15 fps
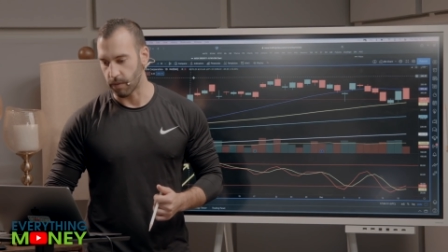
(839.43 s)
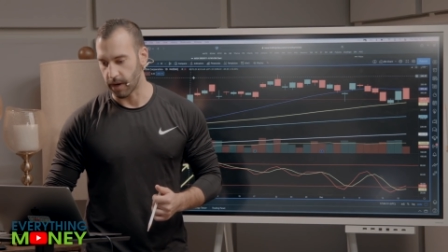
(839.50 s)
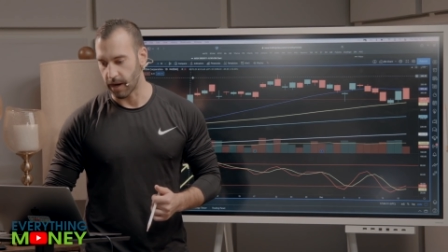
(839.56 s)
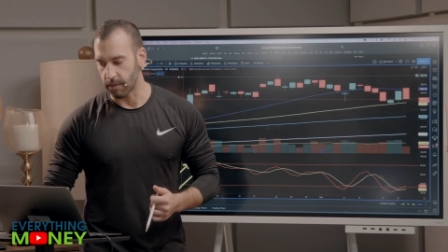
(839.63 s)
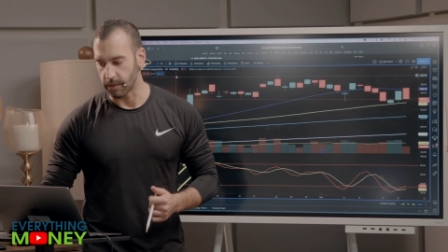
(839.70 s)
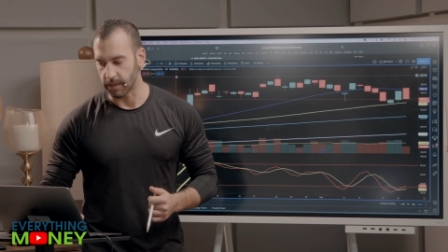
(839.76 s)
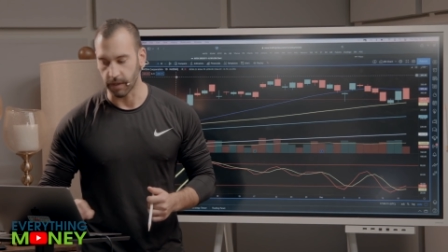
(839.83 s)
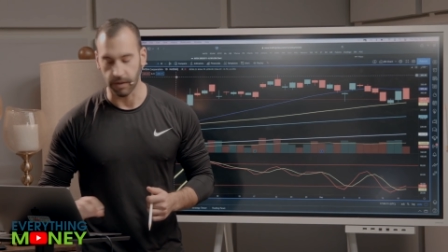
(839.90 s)
what
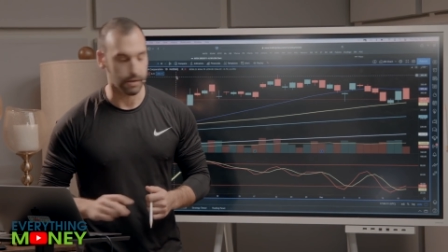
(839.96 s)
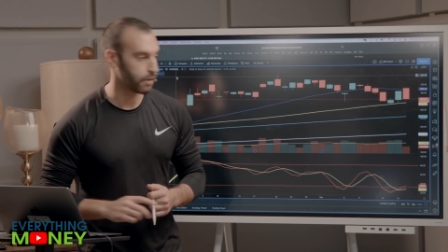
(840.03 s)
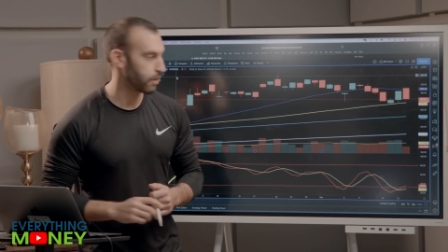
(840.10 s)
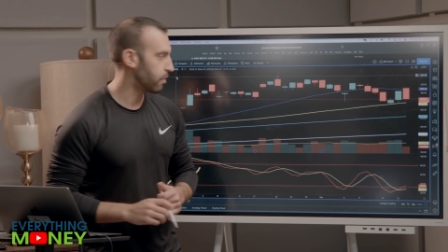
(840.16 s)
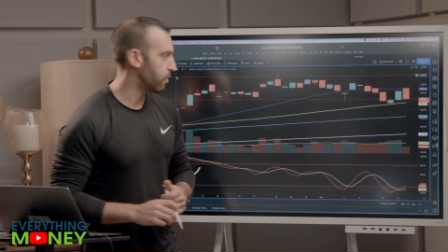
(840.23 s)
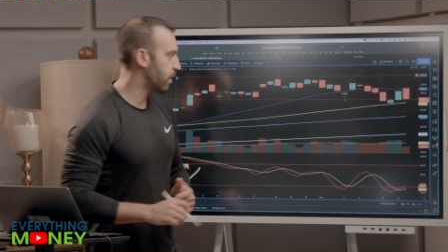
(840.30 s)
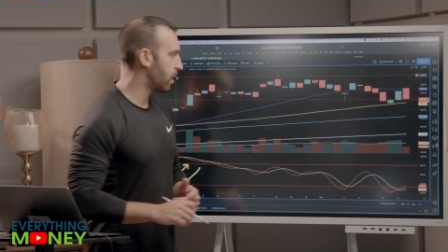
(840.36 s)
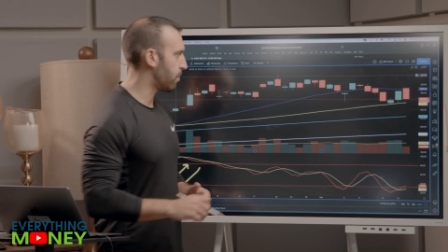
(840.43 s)
I would tell you to
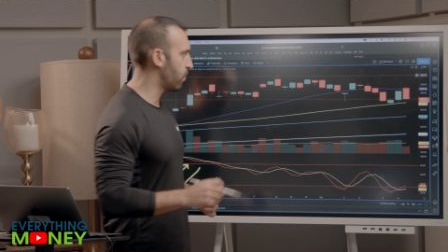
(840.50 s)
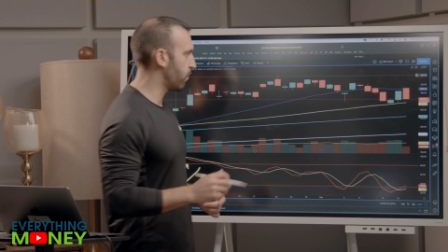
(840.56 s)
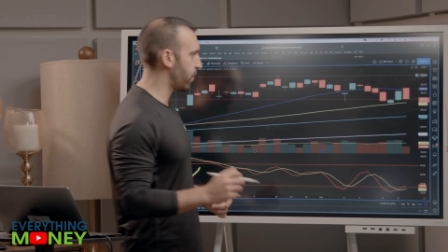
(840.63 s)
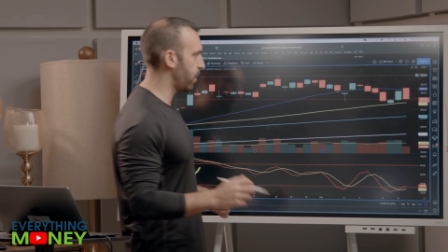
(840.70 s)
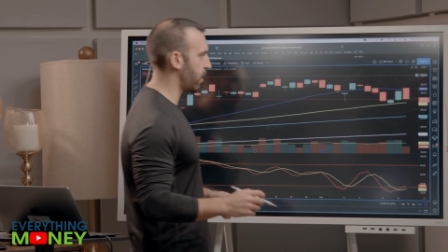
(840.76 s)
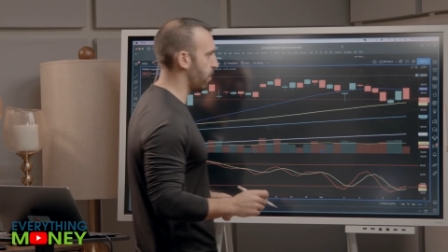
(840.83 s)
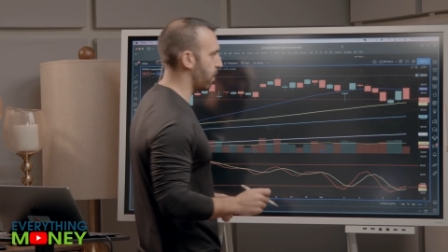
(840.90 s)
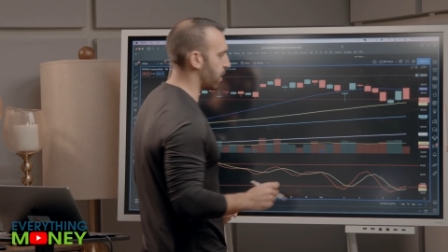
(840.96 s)
do. Come
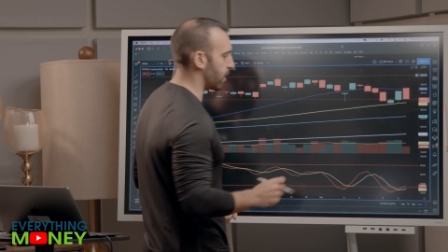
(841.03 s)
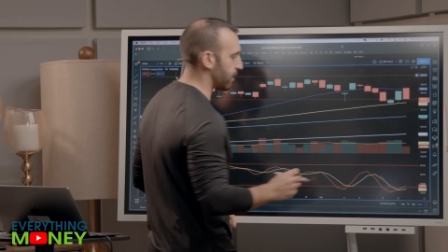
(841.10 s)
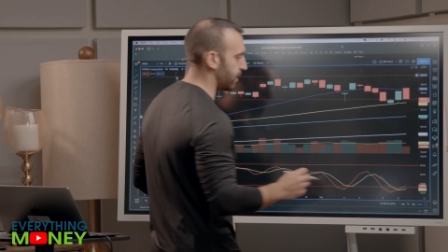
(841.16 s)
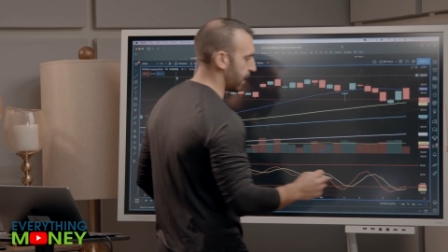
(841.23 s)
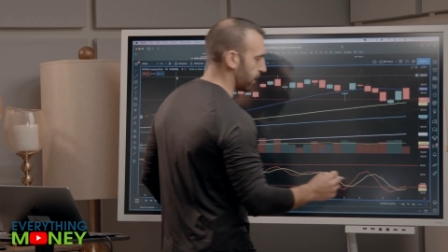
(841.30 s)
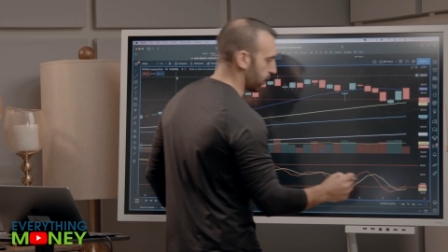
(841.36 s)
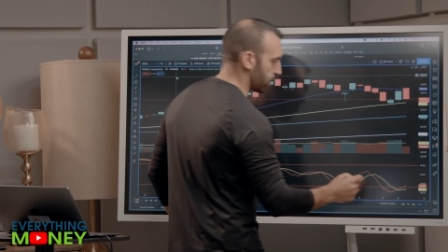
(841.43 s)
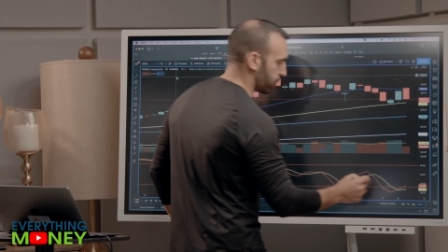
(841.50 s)
over here on a
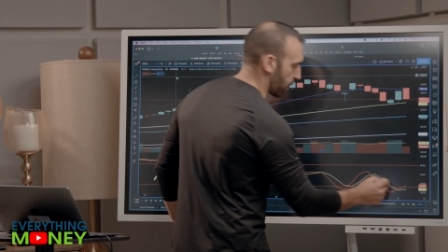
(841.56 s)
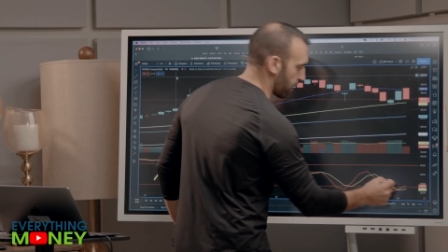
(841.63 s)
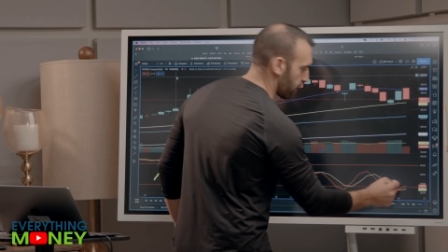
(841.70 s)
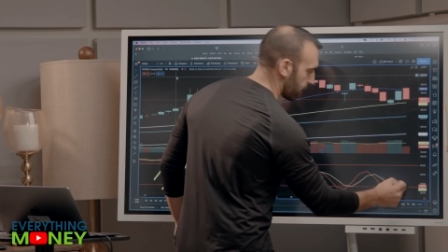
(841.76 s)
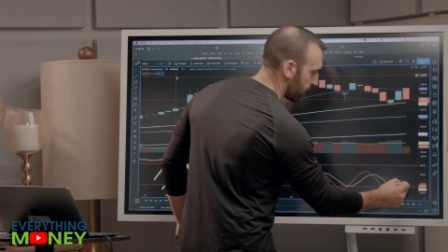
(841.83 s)
daily chart.